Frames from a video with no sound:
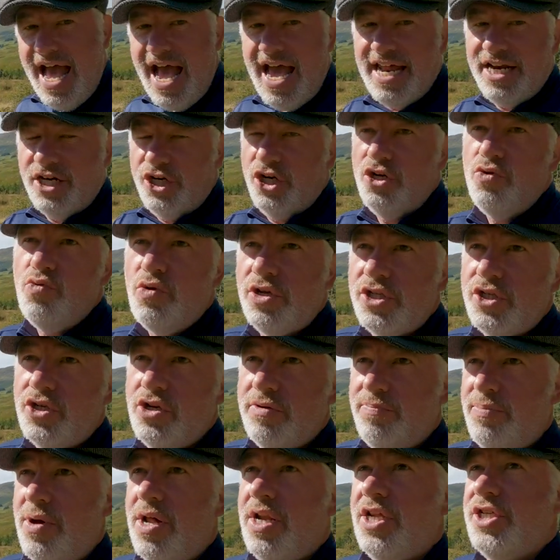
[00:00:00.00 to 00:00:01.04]
And I do want
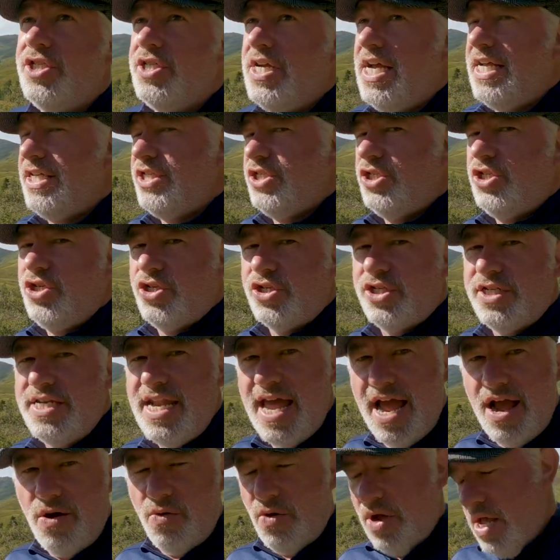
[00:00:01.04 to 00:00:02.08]
to apologise just
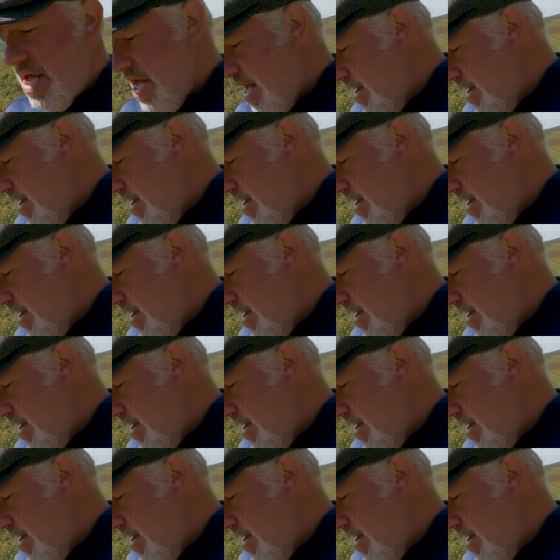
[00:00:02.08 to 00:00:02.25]
now